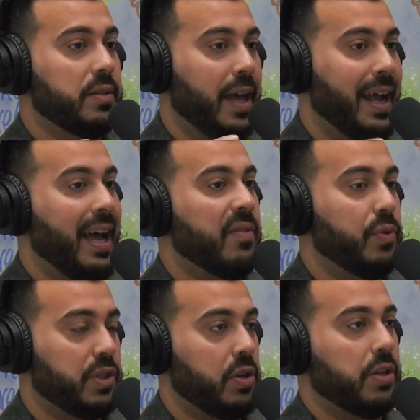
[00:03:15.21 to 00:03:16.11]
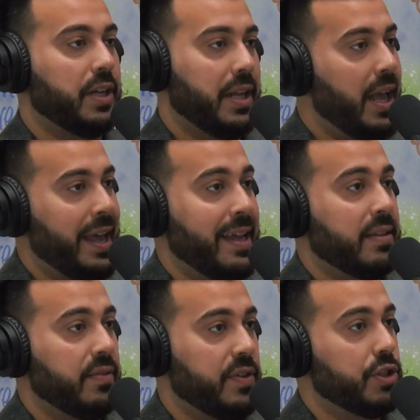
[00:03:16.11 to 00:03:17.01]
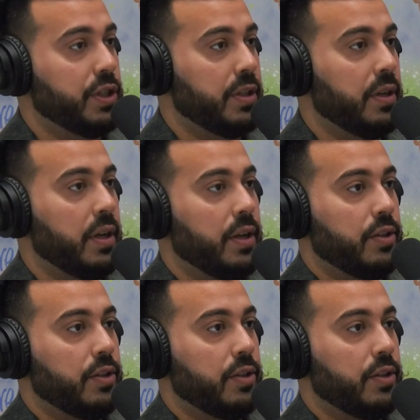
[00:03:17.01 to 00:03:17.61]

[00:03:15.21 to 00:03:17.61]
that have what's called an A division.